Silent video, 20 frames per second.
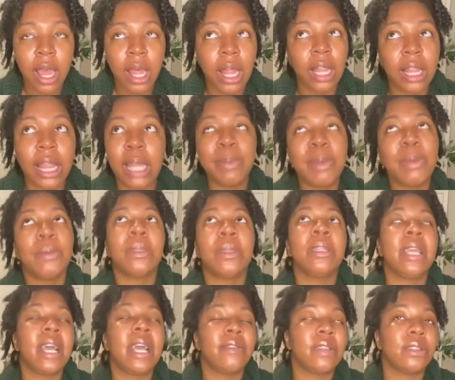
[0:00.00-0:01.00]
A lot of people think
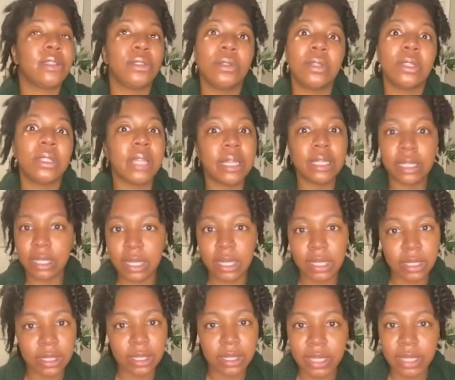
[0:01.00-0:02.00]
they have to do this like
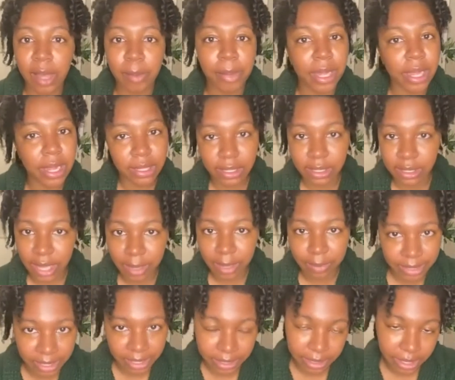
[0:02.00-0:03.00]
10-step, 8-step
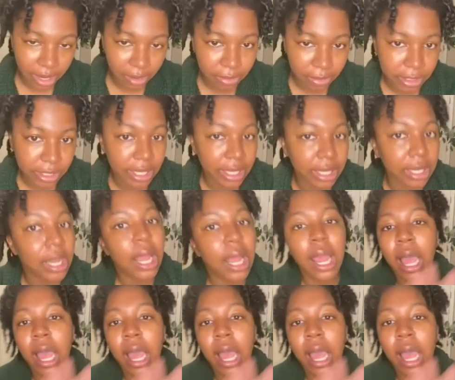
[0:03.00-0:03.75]
skincare routine.